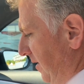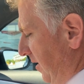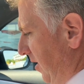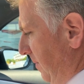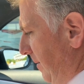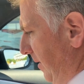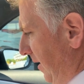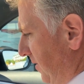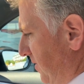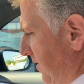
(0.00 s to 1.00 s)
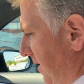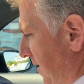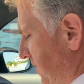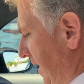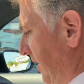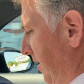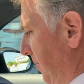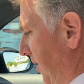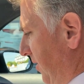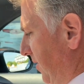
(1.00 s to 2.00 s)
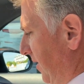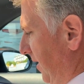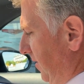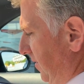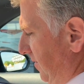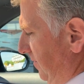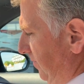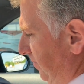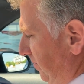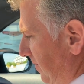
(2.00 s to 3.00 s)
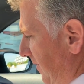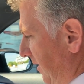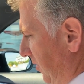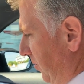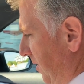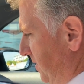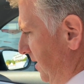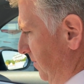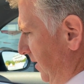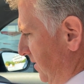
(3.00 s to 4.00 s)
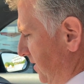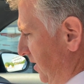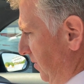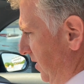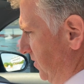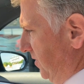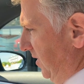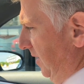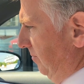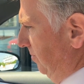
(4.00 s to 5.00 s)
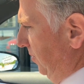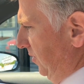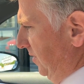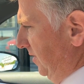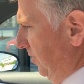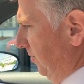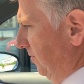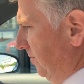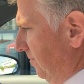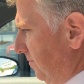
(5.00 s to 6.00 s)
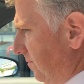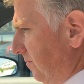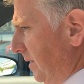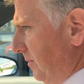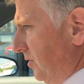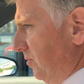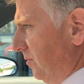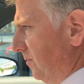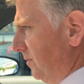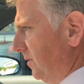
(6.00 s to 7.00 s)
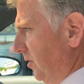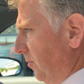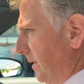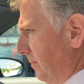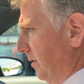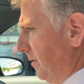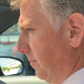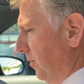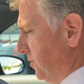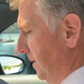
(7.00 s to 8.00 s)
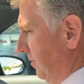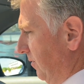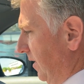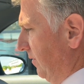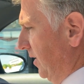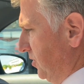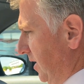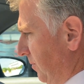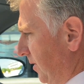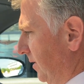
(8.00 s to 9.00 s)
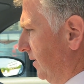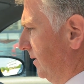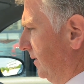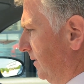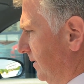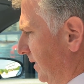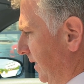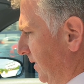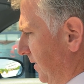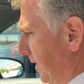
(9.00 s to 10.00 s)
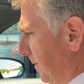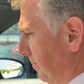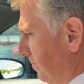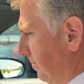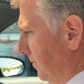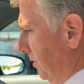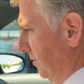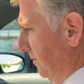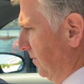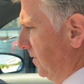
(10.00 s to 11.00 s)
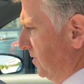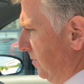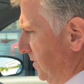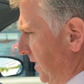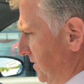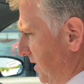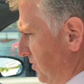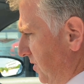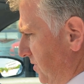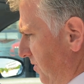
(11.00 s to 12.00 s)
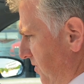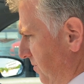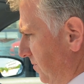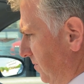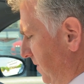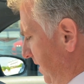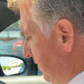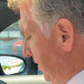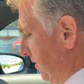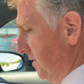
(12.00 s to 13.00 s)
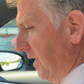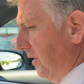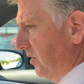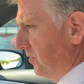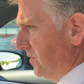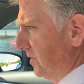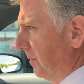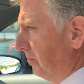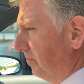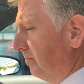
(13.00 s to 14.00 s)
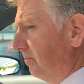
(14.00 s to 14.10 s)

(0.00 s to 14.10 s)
a lot of people aren't as technically minded, and you know, what seem like a silly question to them, but you know, people do. You know, most people are very, very genuine, and you know, if someone takes an interest in us, we're definitely going to take an interest in them.